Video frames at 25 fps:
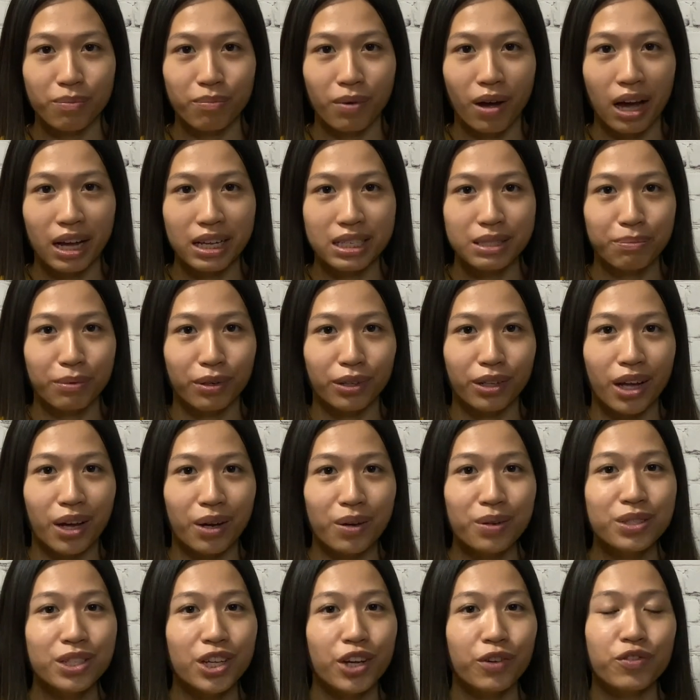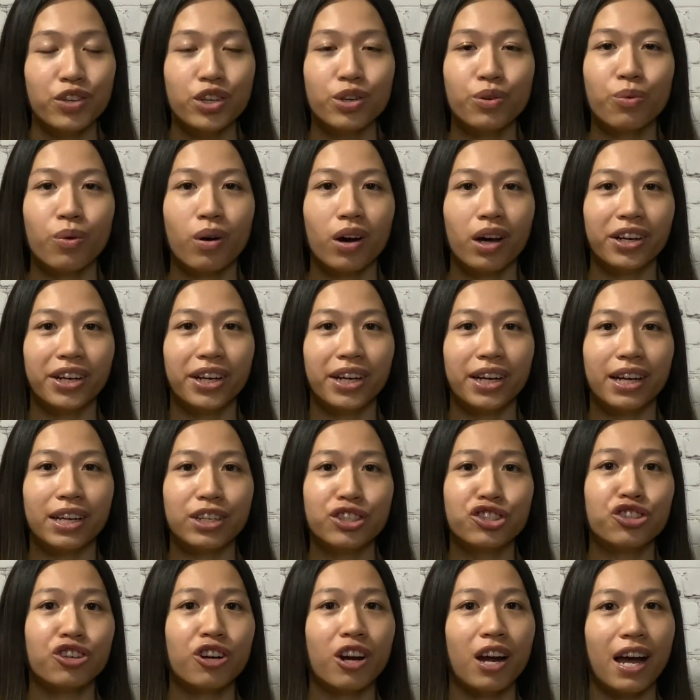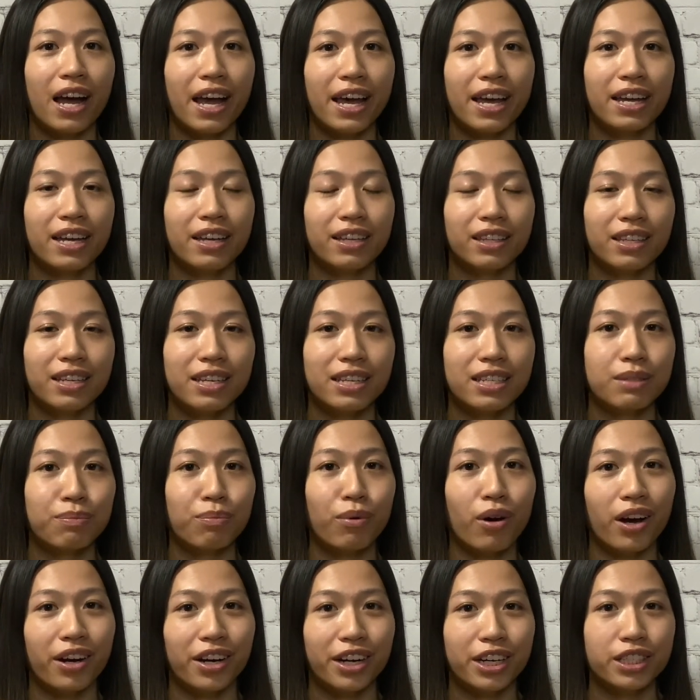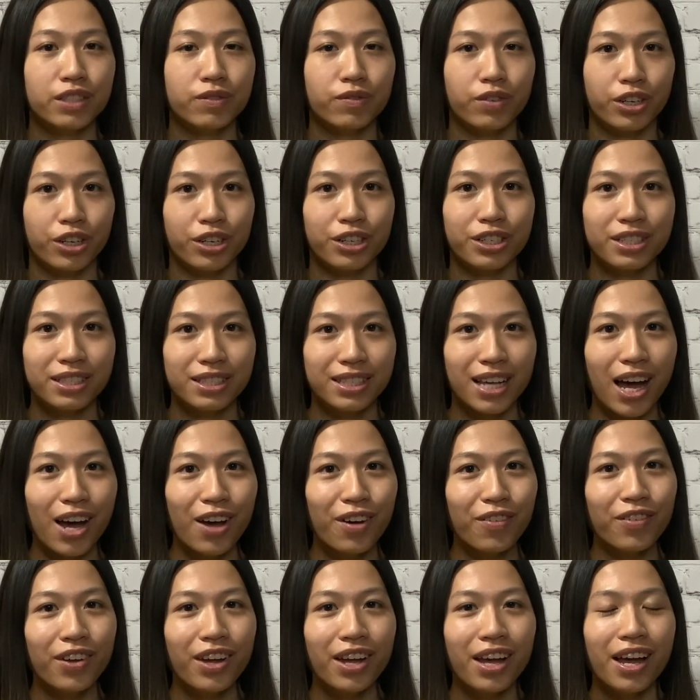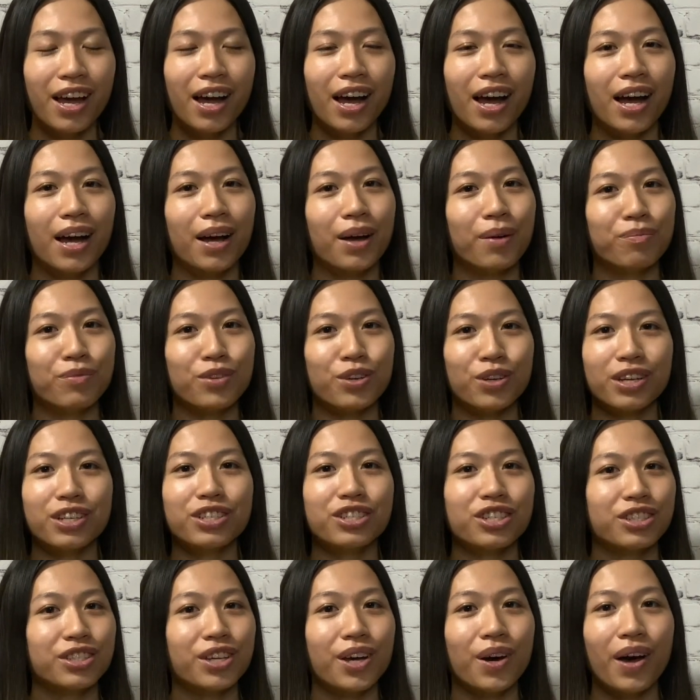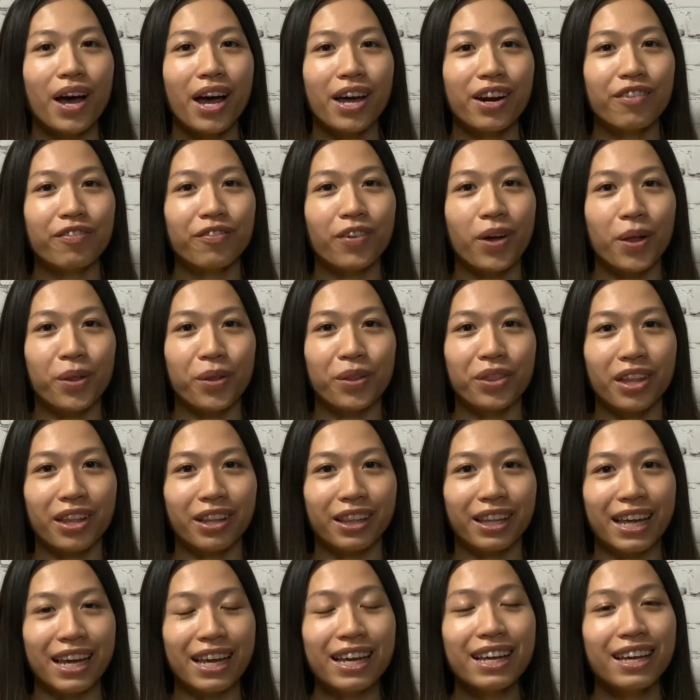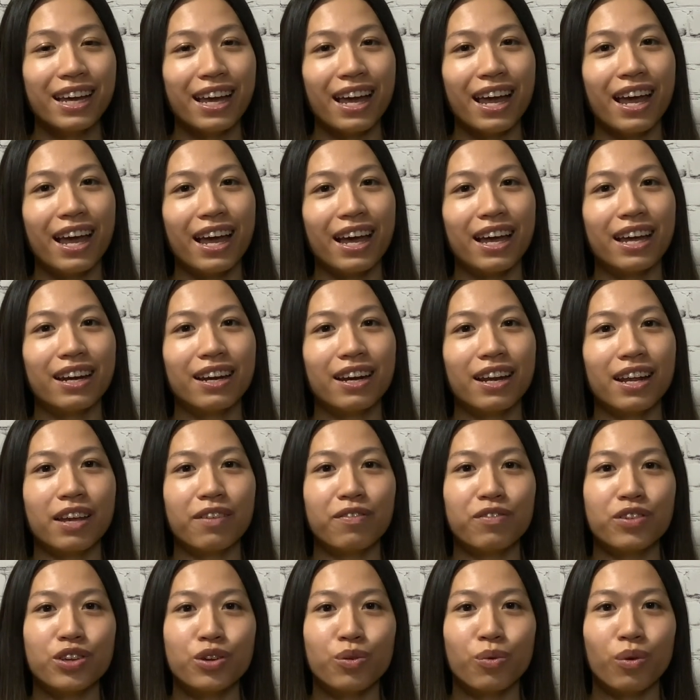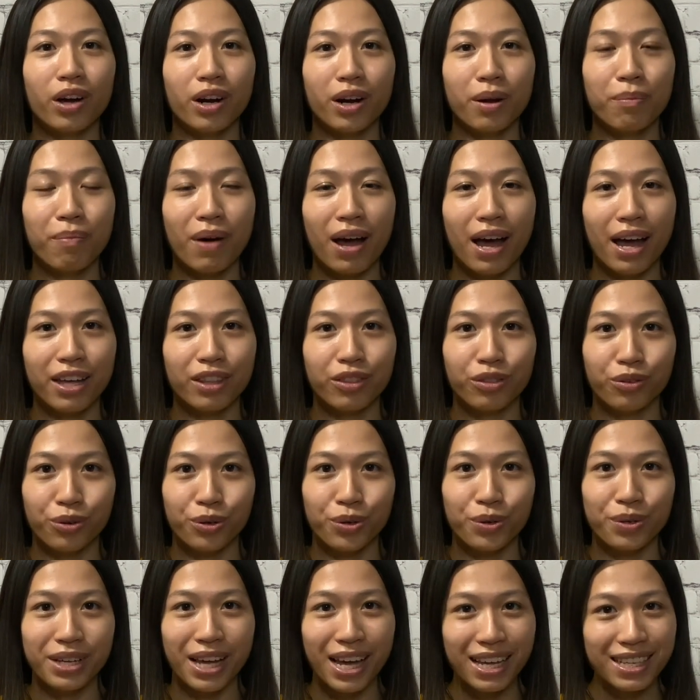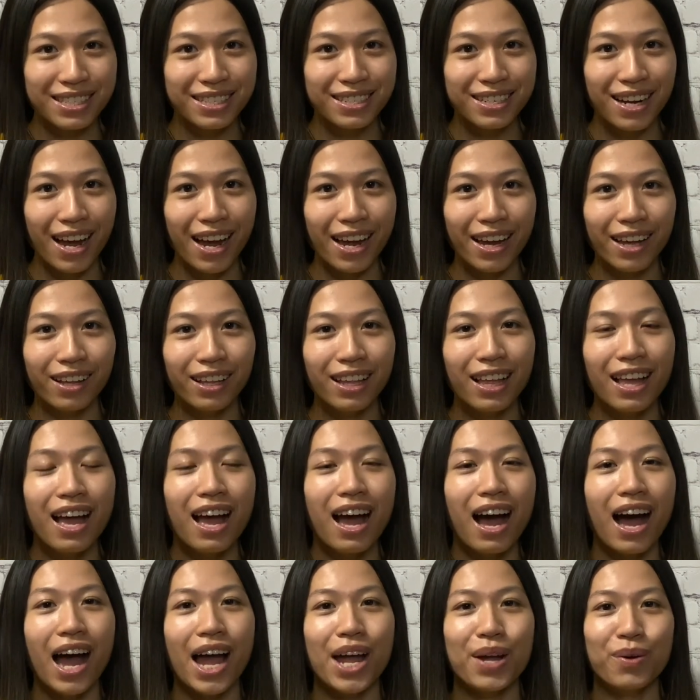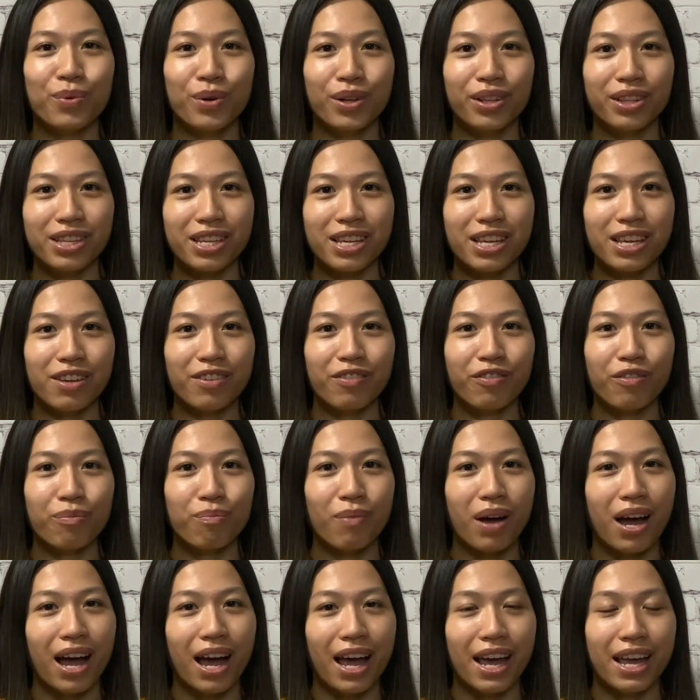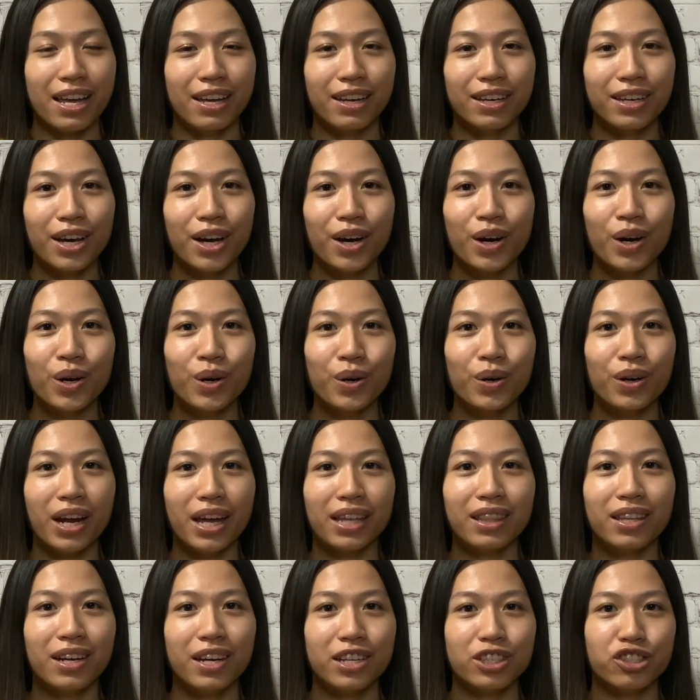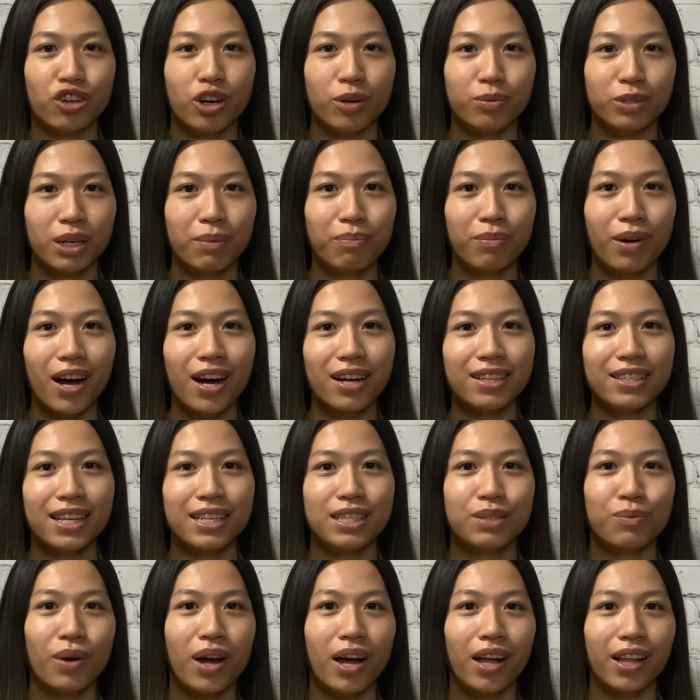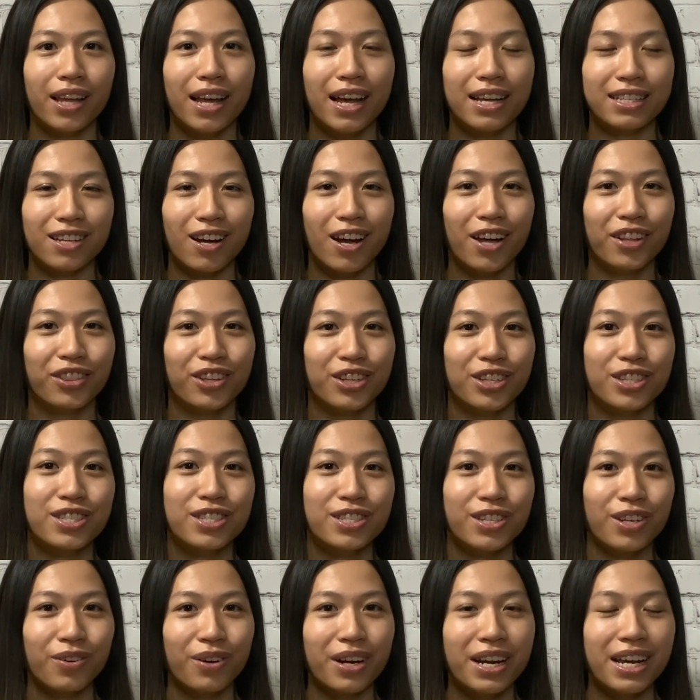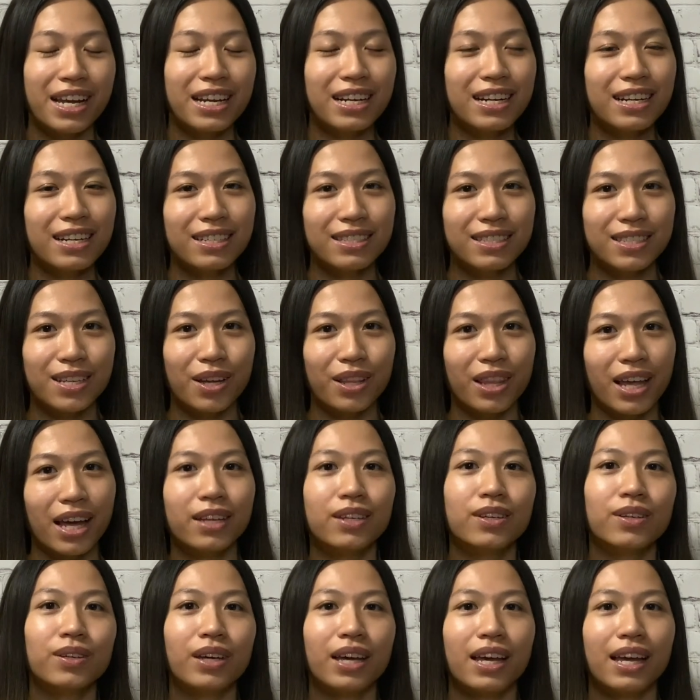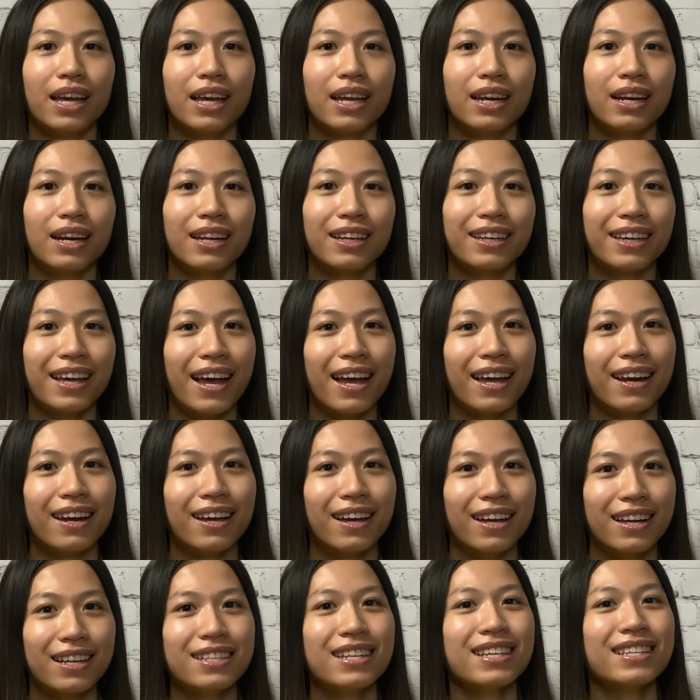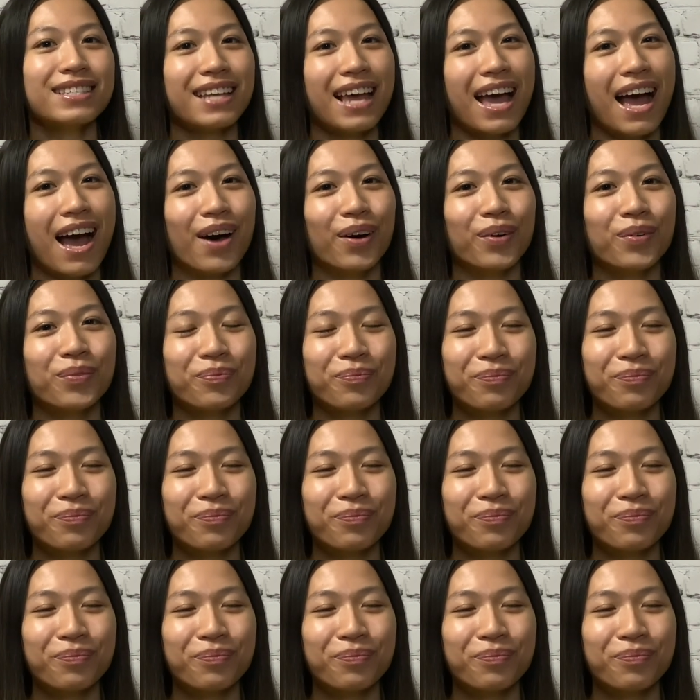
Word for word: box below. So if you wanna try these products for yourself, um, you can just go ahead and follow the link. And if you wanna buy through YesStyle, I will leave my code in the description box as well as on the screen so that you can get a discount.